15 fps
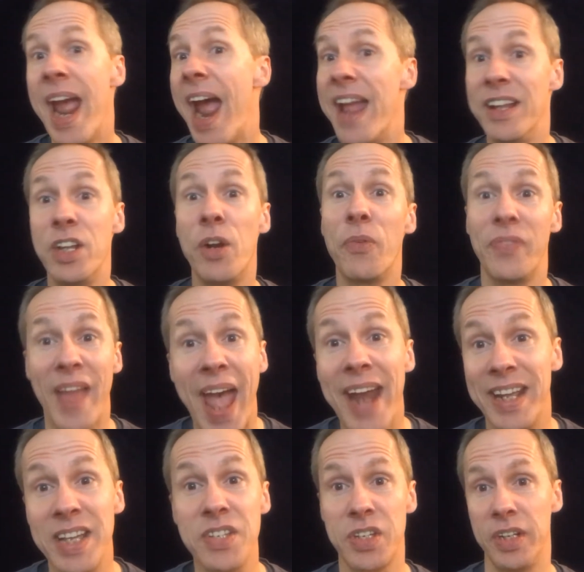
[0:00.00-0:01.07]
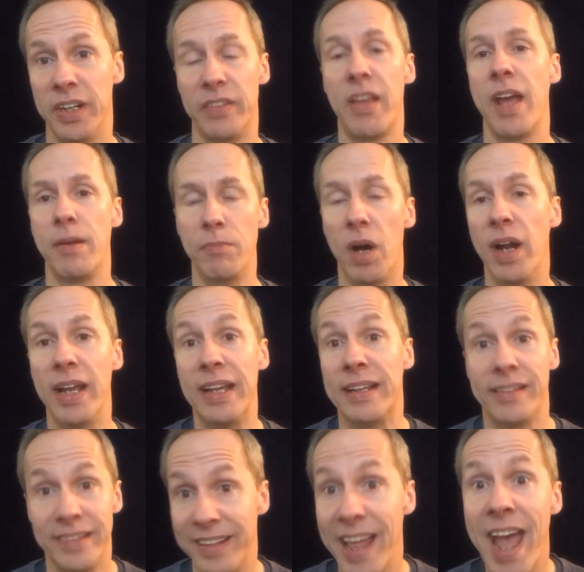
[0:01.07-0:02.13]
And that is going to take
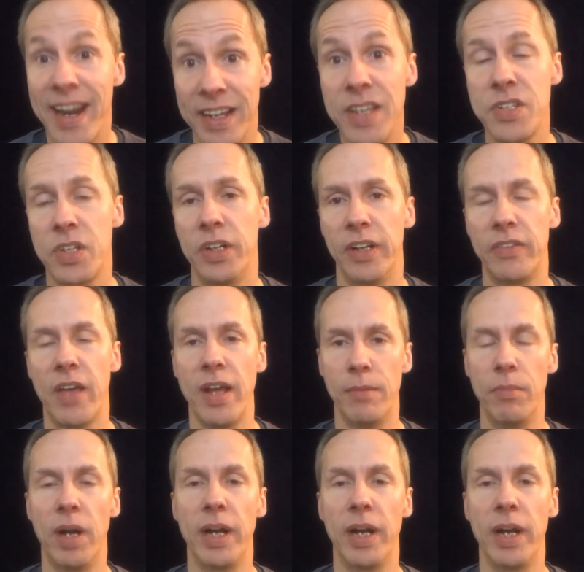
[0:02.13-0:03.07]
money. That is going to take